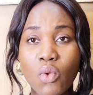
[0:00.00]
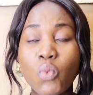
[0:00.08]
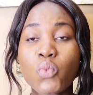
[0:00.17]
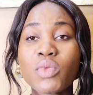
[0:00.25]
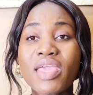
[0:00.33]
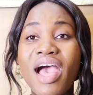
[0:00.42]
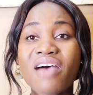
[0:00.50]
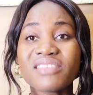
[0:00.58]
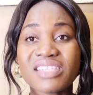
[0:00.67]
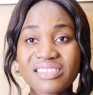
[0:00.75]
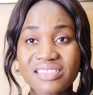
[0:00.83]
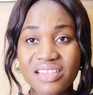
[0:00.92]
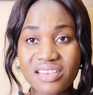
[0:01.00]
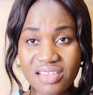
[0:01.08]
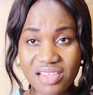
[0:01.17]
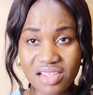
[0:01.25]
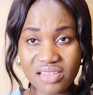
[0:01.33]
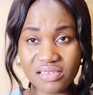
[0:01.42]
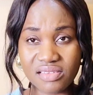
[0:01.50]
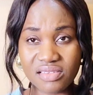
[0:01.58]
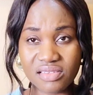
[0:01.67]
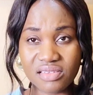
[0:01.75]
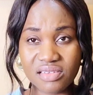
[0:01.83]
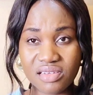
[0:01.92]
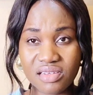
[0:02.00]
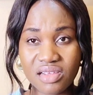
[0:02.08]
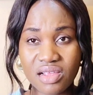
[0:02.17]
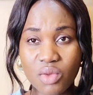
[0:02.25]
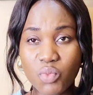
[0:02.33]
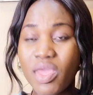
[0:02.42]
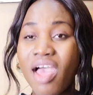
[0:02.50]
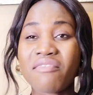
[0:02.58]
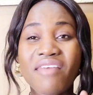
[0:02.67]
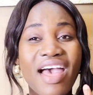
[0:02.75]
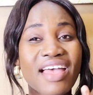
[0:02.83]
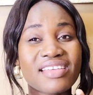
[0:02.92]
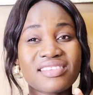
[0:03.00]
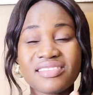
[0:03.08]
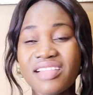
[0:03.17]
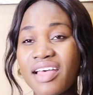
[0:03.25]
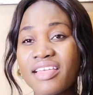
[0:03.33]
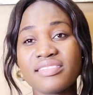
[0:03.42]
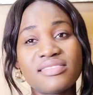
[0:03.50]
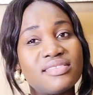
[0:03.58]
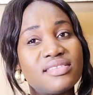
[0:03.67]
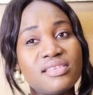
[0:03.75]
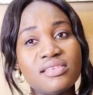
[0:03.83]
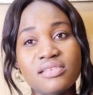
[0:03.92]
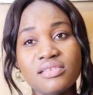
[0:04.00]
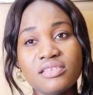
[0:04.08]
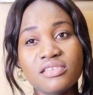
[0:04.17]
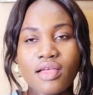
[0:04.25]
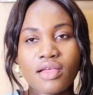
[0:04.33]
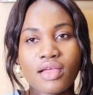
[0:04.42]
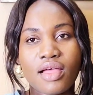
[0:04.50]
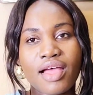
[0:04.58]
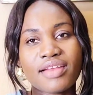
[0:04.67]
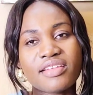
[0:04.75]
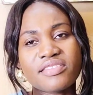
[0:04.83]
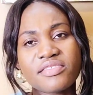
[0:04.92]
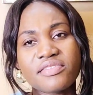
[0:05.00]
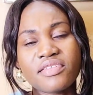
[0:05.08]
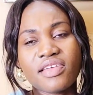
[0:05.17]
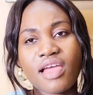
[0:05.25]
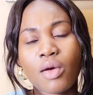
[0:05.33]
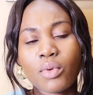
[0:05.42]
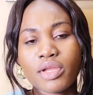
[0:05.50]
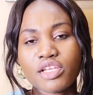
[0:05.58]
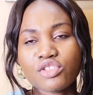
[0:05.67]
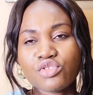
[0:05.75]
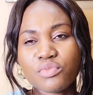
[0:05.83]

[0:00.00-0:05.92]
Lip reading: we have listening ears. We have eyes that can see. Another thing I wanted to